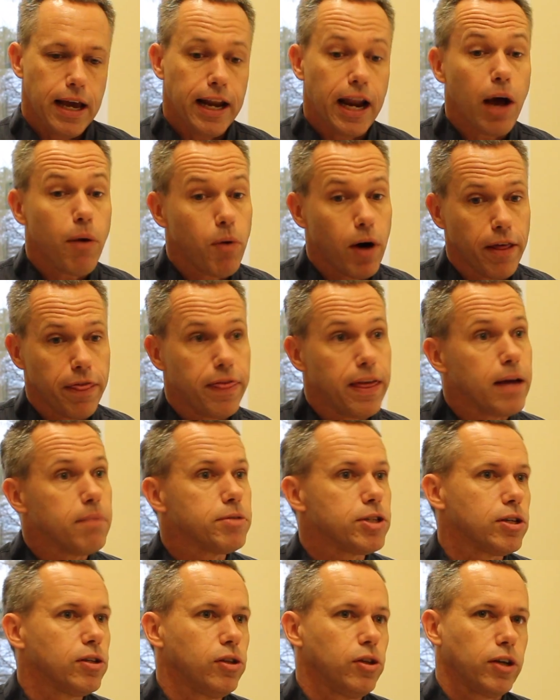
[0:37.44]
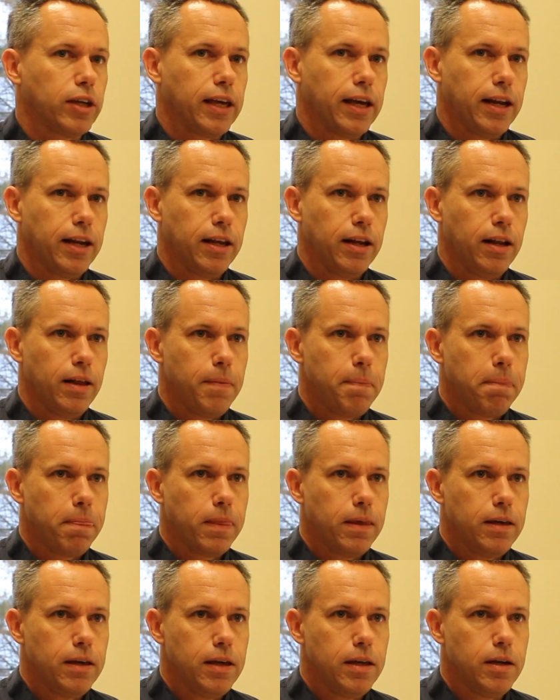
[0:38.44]
And I want them to look at it
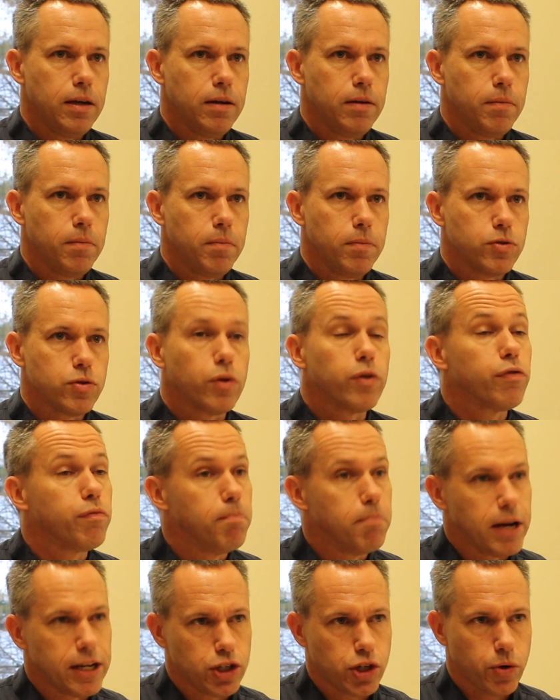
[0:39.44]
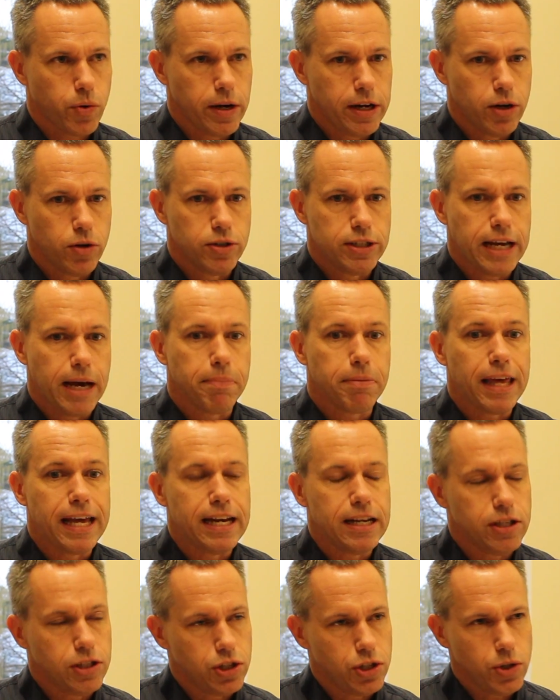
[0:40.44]
in sort of much greater depth,
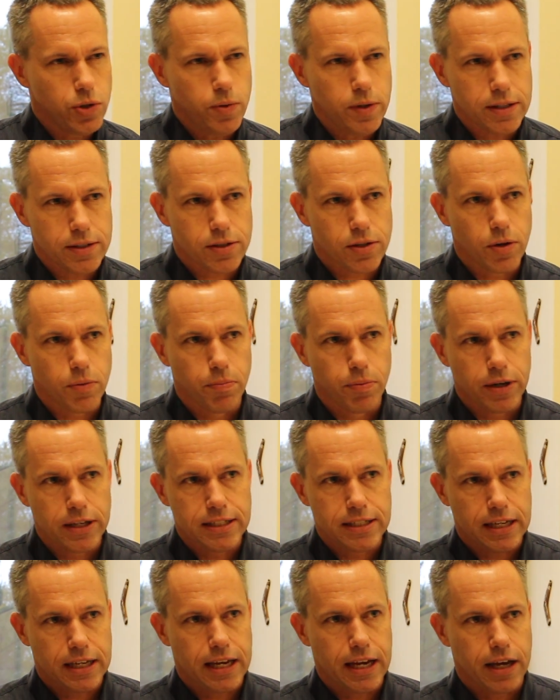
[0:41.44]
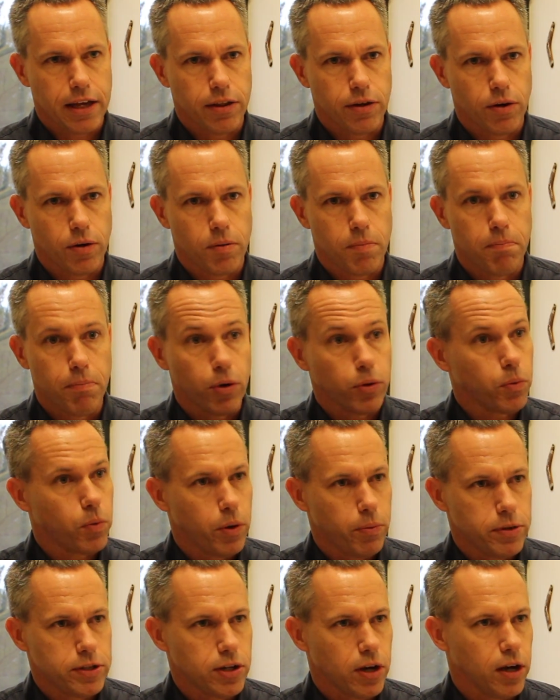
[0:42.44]
and in doing so bring together both
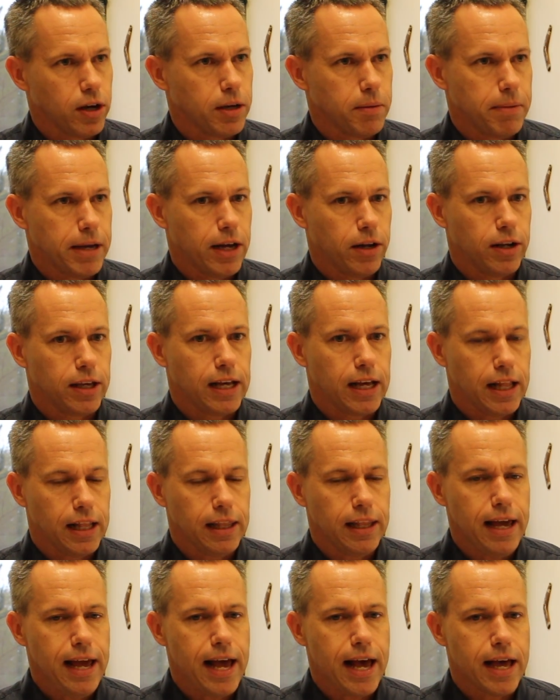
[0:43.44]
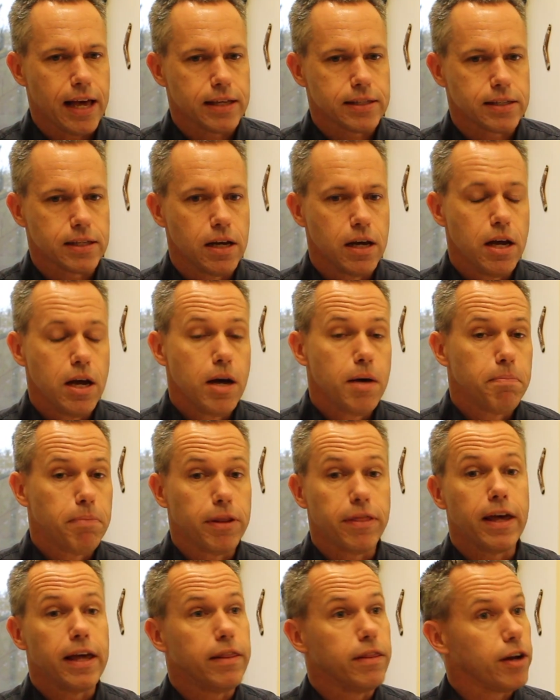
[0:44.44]
what we talk about in class,
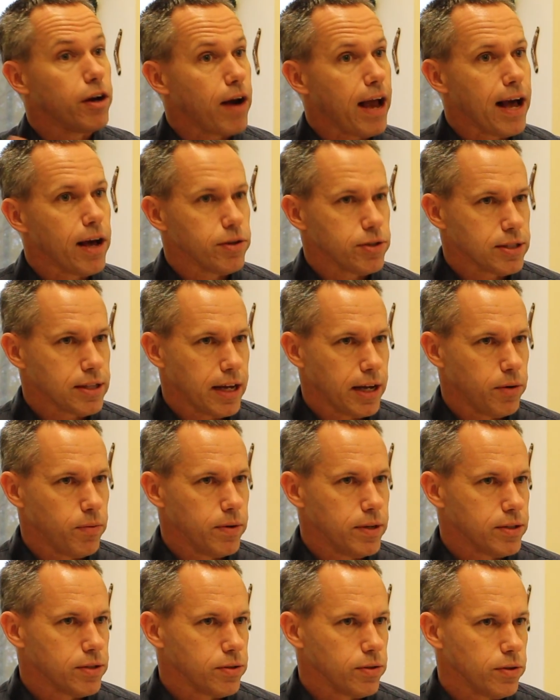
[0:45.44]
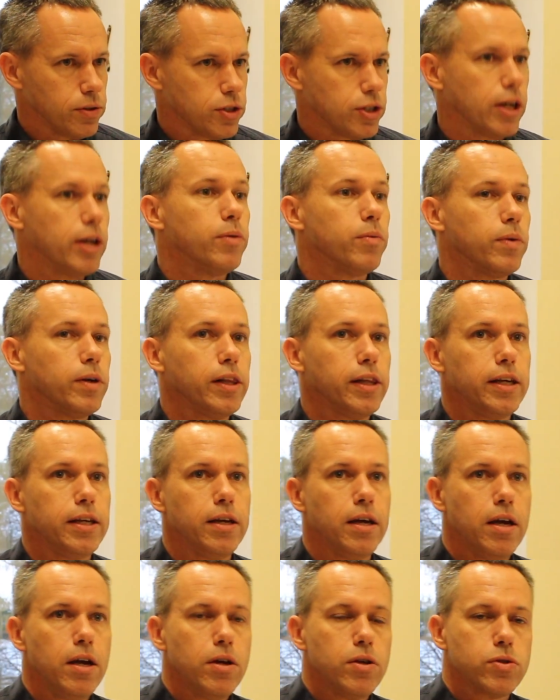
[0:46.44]
but then their outside research, and
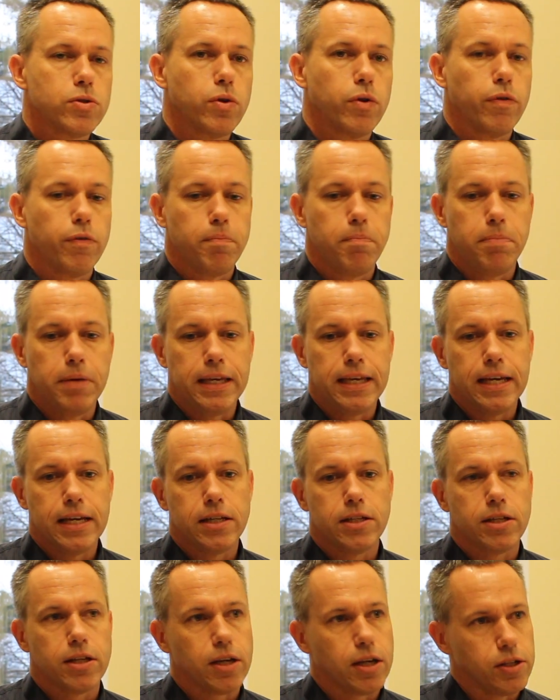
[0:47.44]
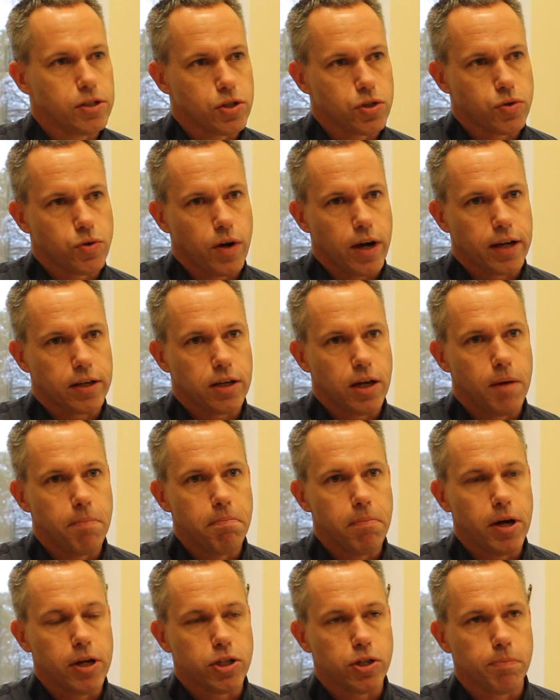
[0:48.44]
really sort of begin to construct a
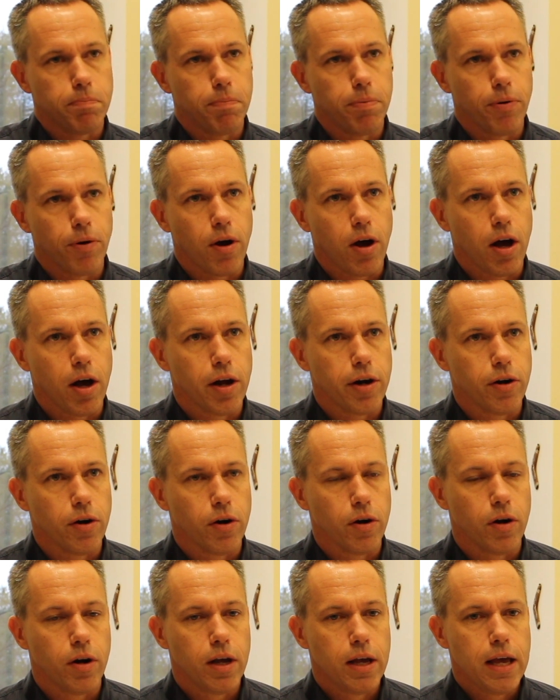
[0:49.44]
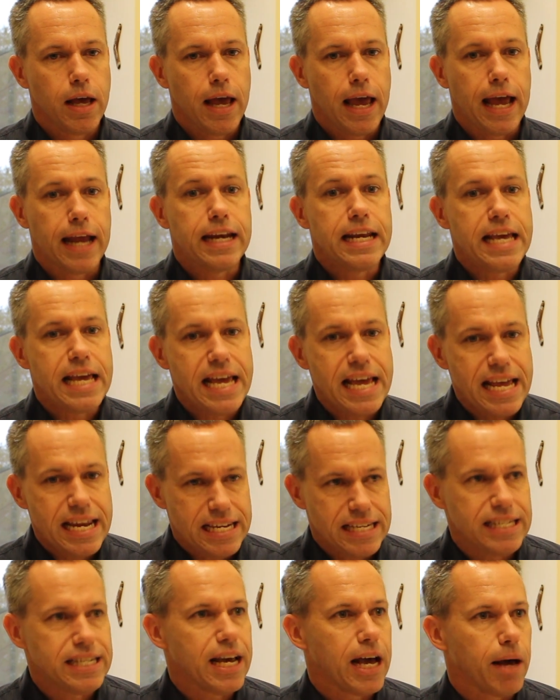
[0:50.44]
much broader and
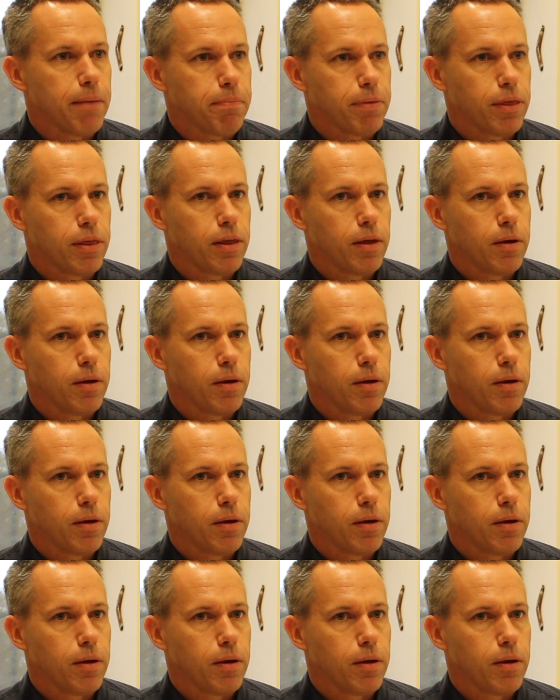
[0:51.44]
in-depth